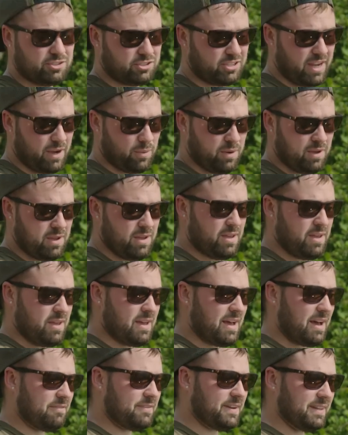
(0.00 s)
So
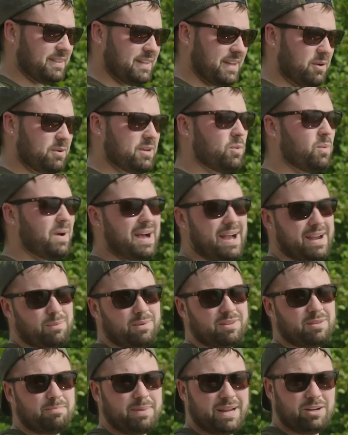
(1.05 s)
I figured the only way
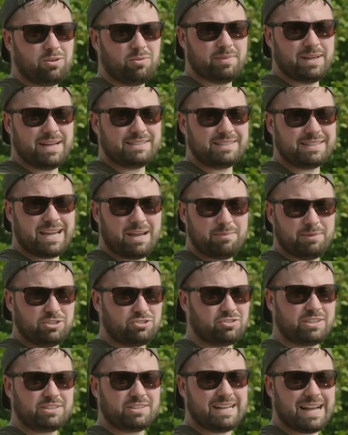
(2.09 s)
with them being up there to get them
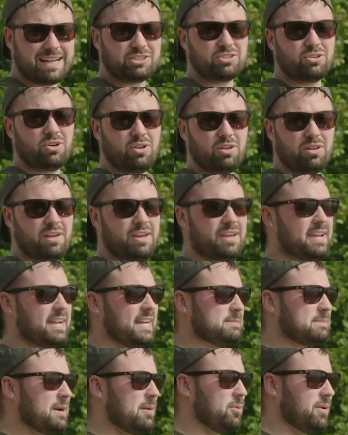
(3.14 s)
interested at all
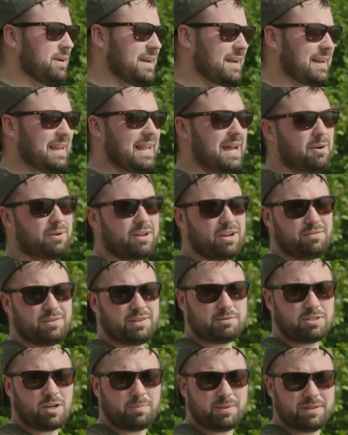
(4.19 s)
is by putting a cloud over the
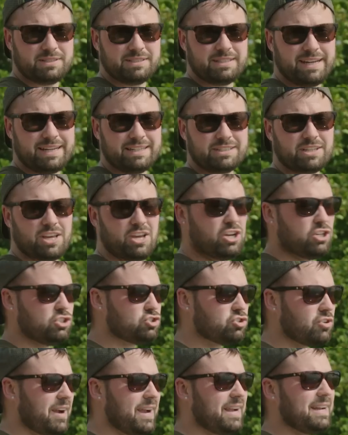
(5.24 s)
top of the zigs,
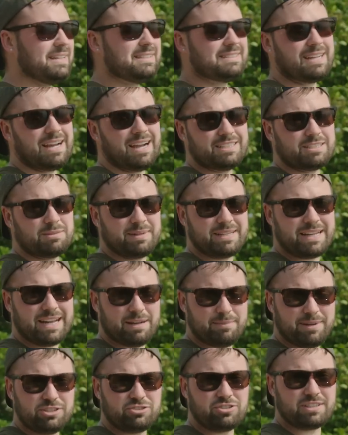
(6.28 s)
try and entice them and get
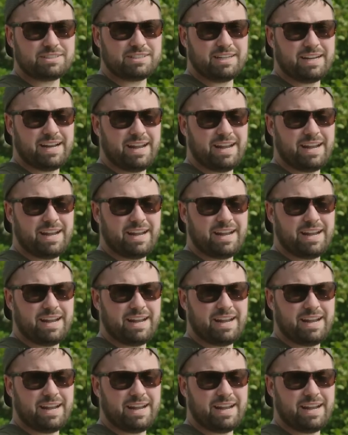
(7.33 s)
them interested in